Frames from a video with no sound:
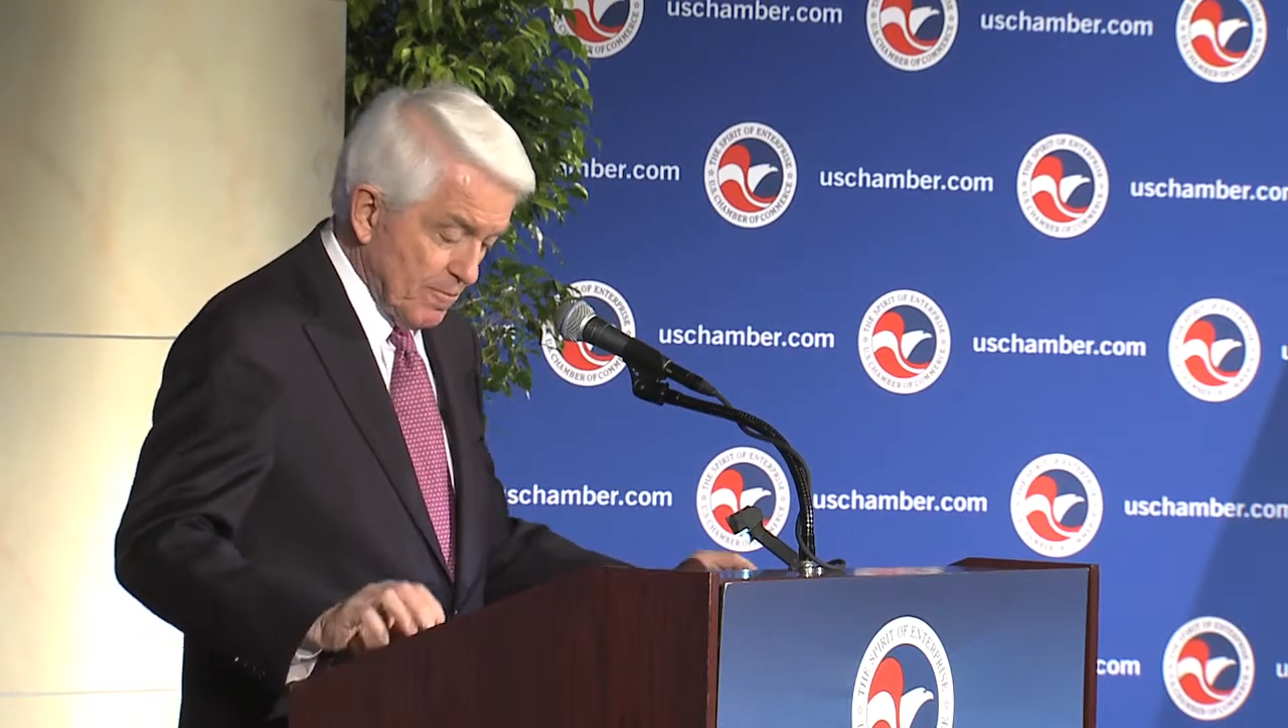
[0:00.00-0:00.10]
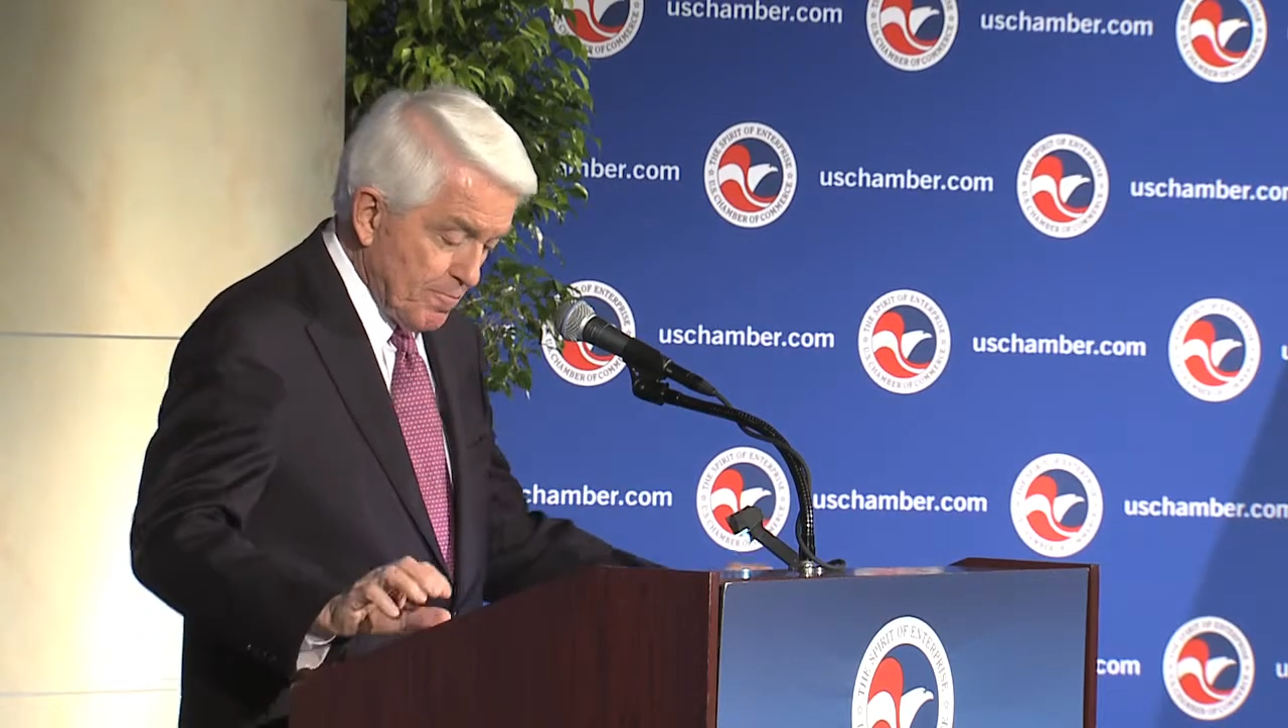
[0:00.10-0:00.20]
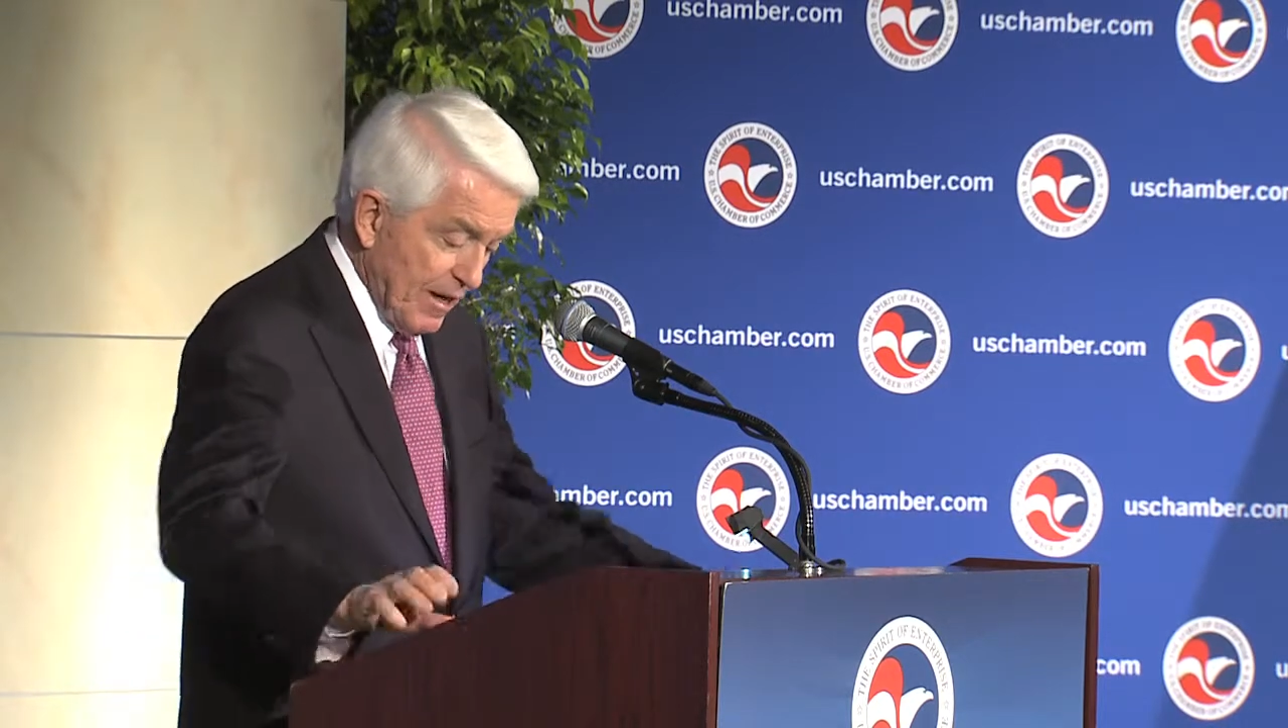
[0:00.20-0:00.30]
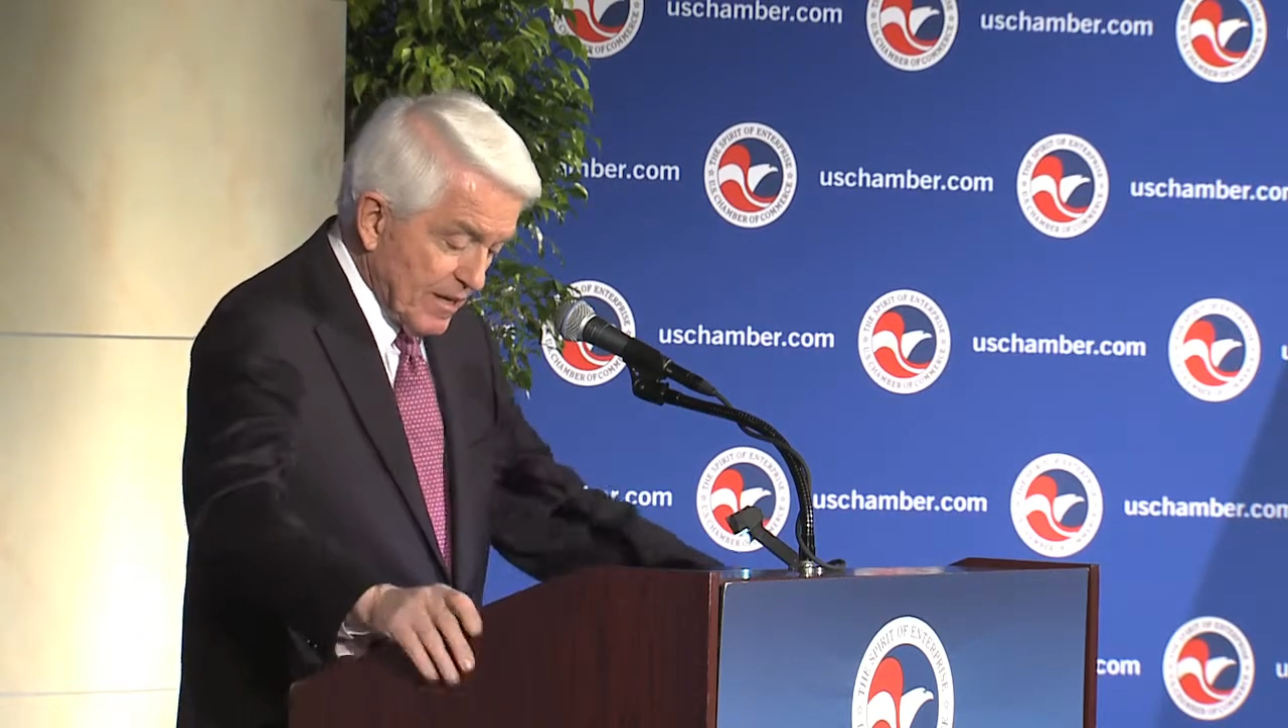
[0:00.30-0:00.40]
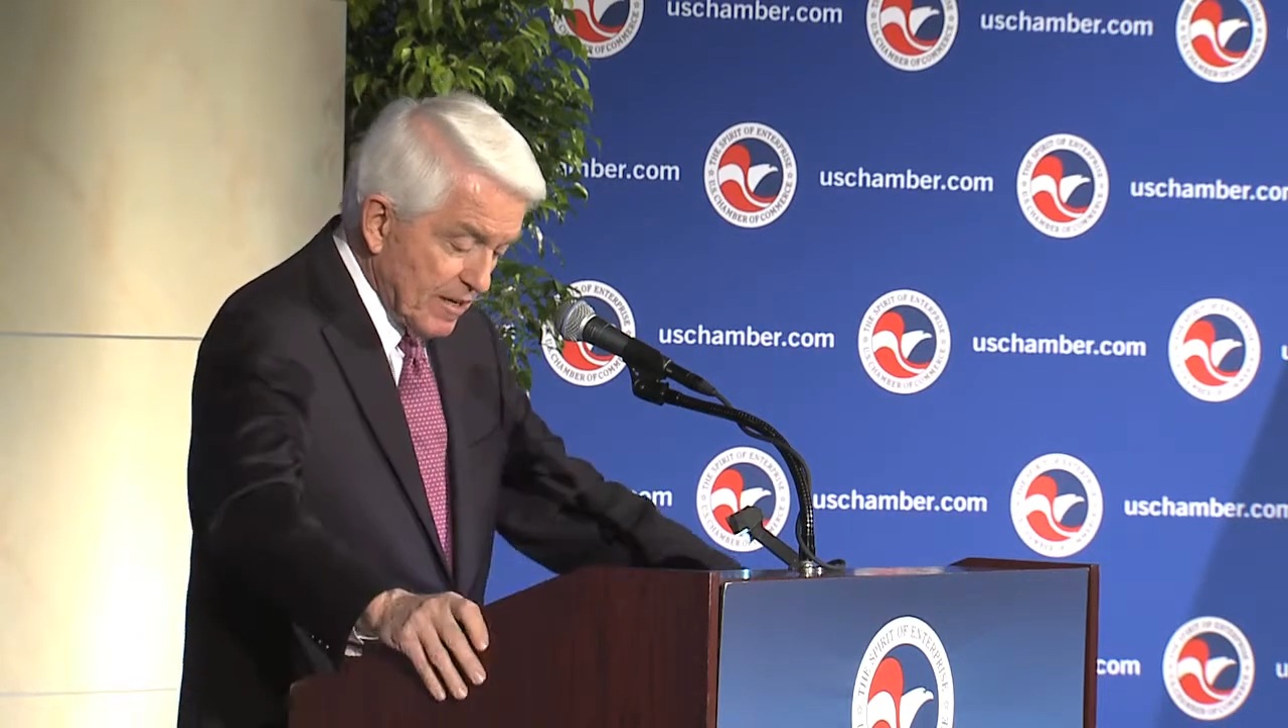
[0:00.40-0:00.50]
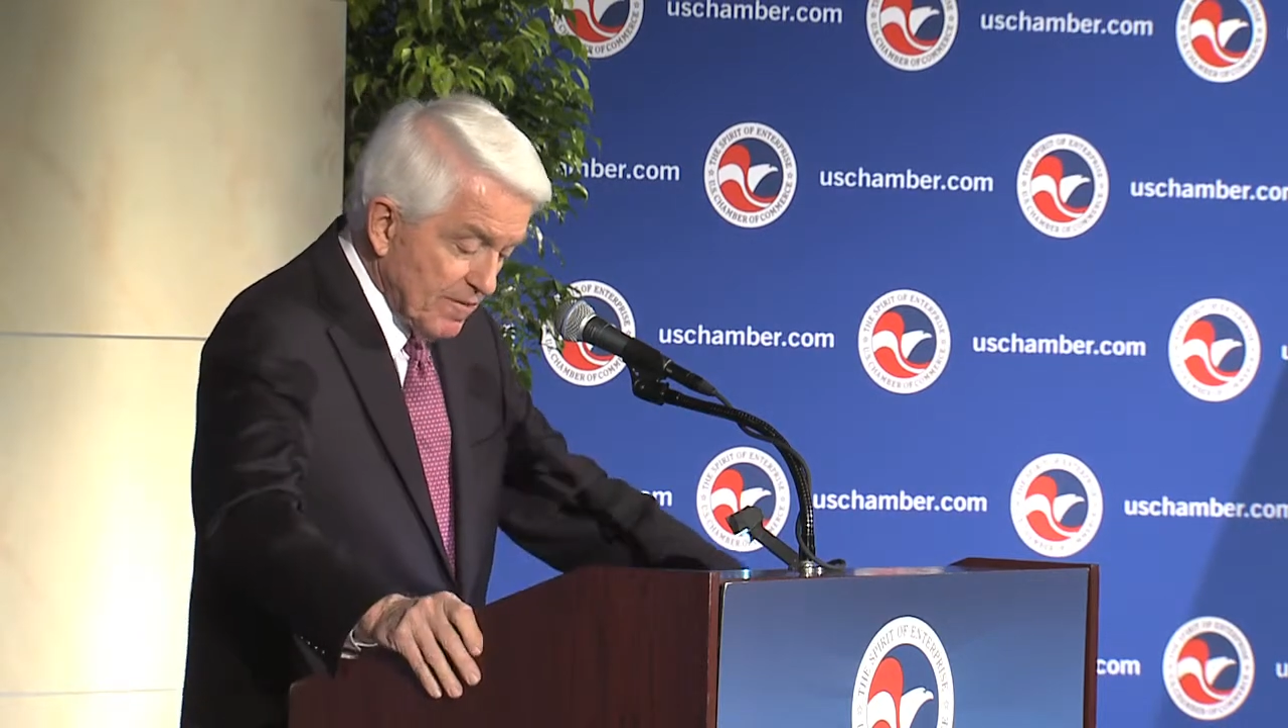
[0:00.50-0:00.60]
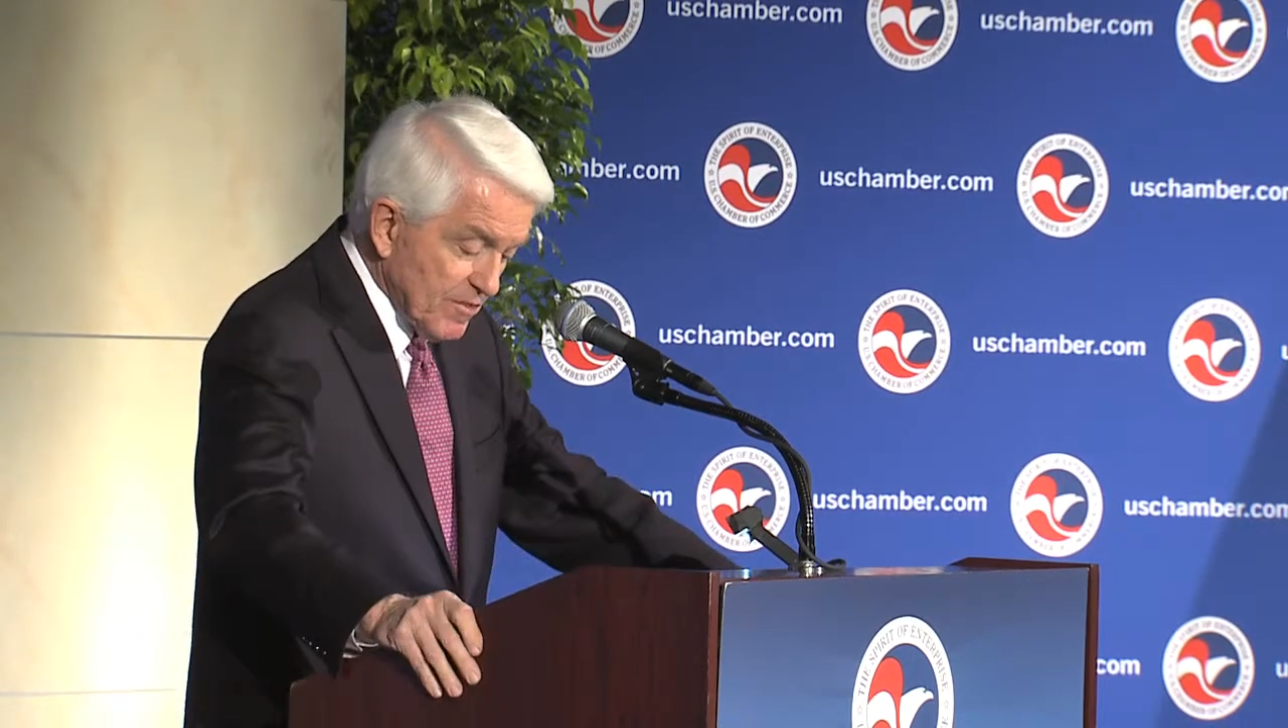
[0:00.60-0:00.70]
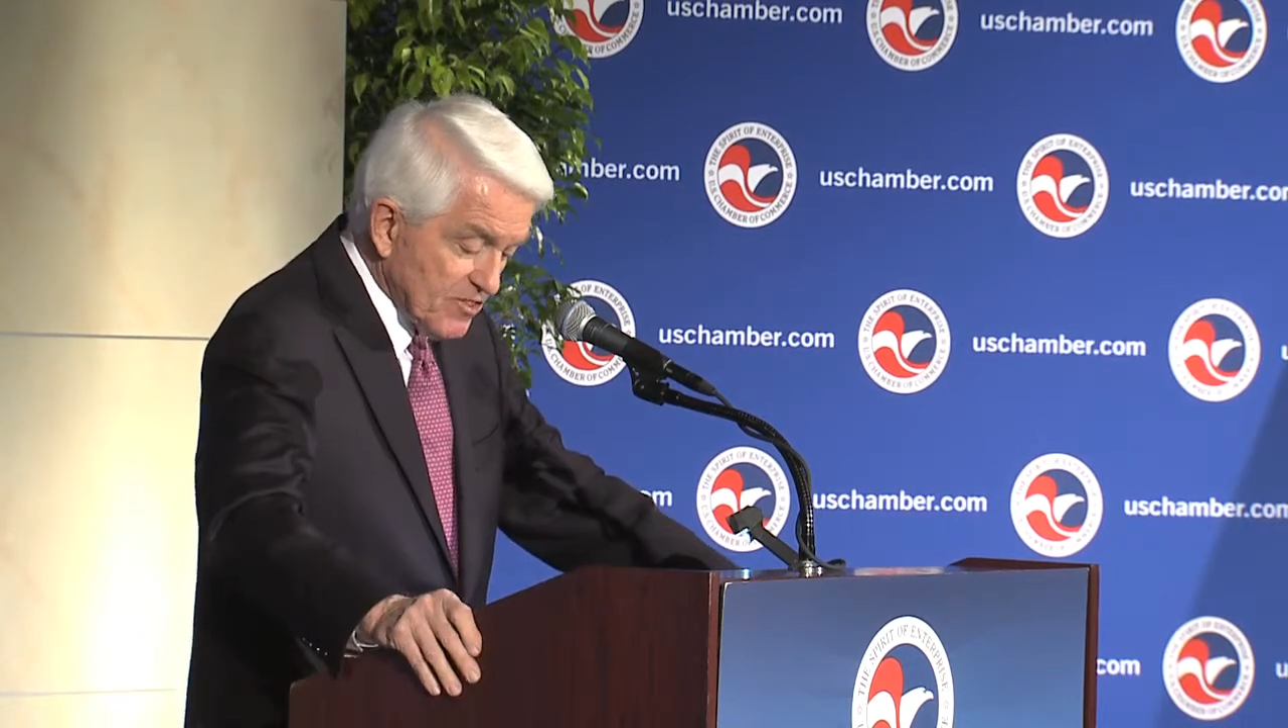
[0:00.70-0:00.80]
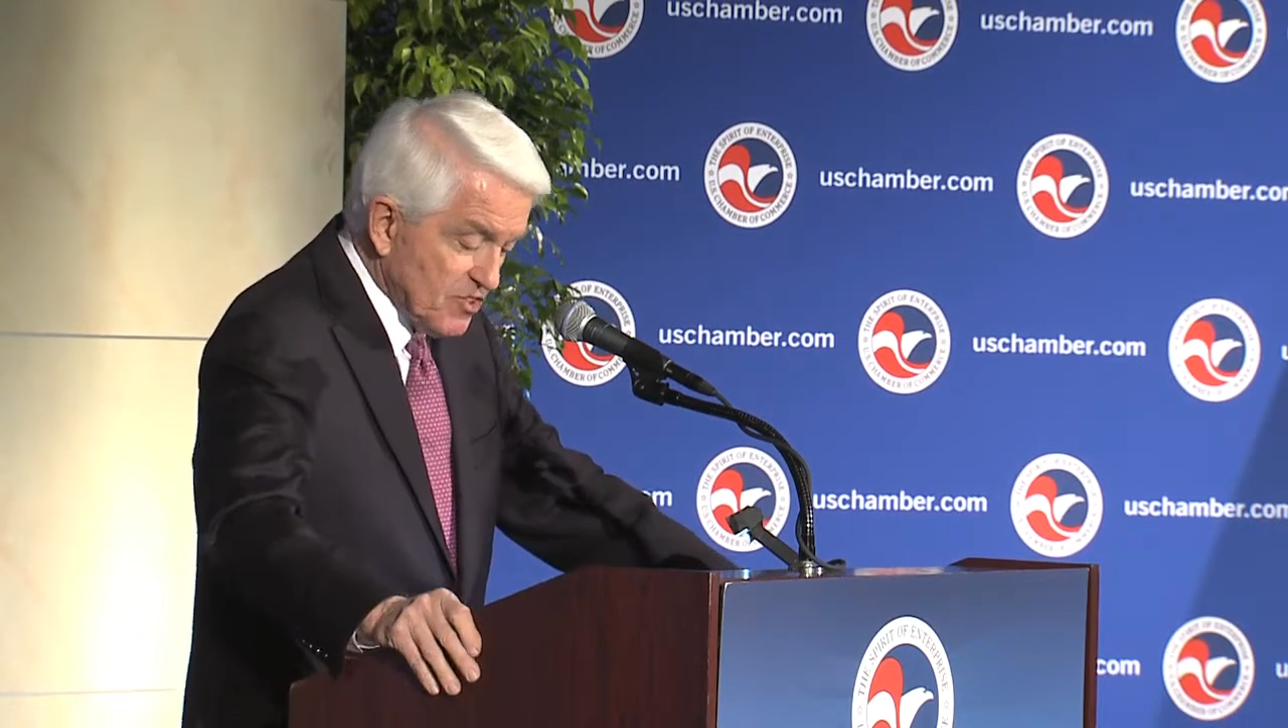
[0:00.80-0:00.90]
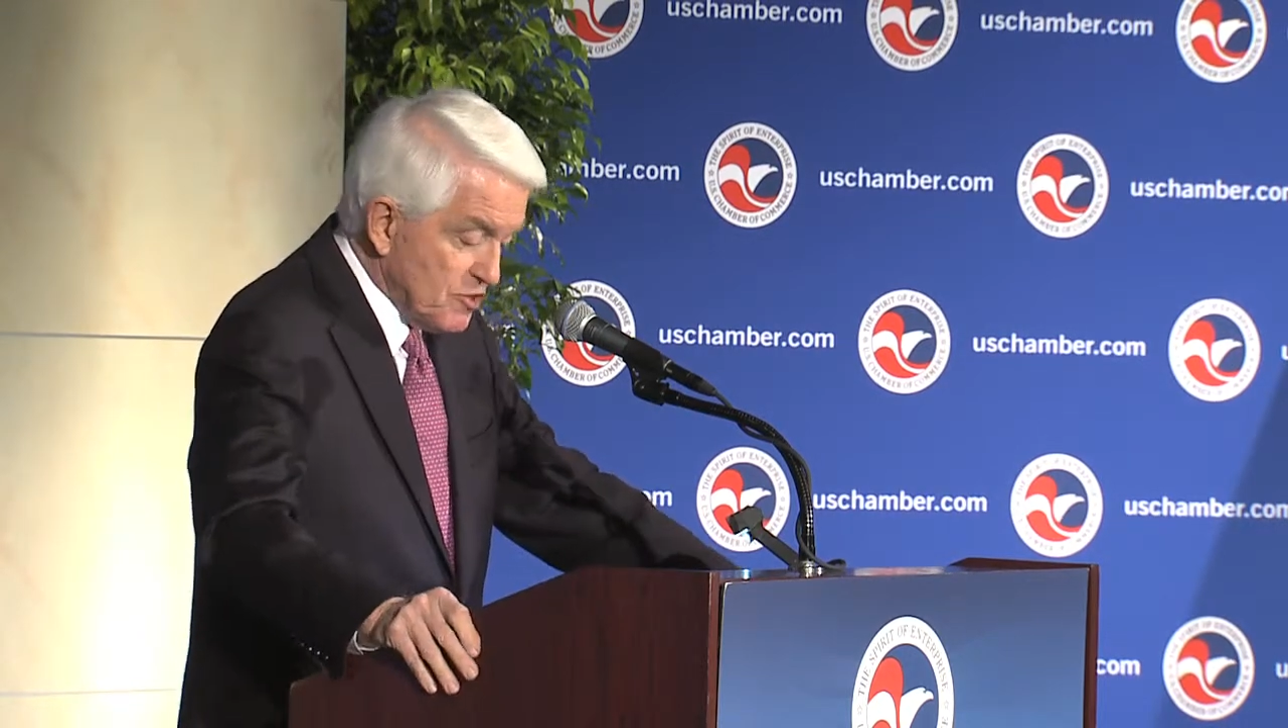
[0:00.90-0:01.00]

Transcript: competitiveness,